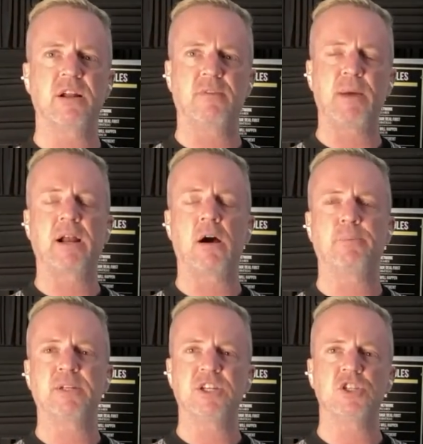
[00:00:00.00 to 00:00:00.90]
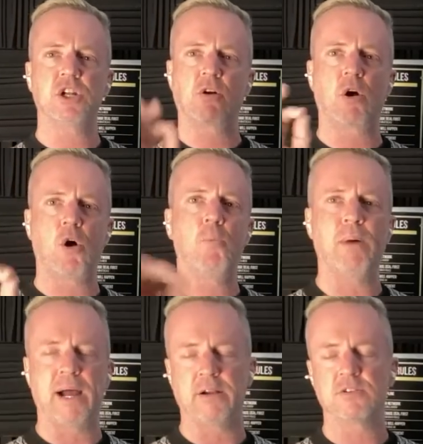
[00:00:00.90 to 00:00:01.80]
of my competition are home
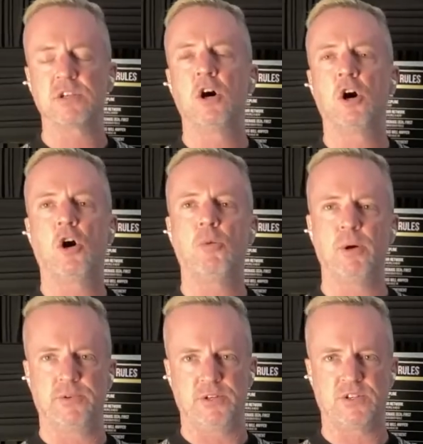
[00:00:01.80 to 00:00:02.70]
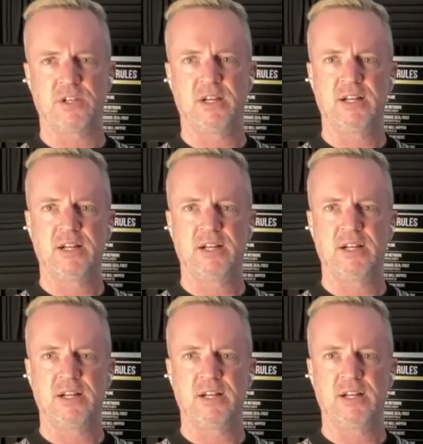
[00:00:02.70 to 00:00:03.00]
buyers, homeowners.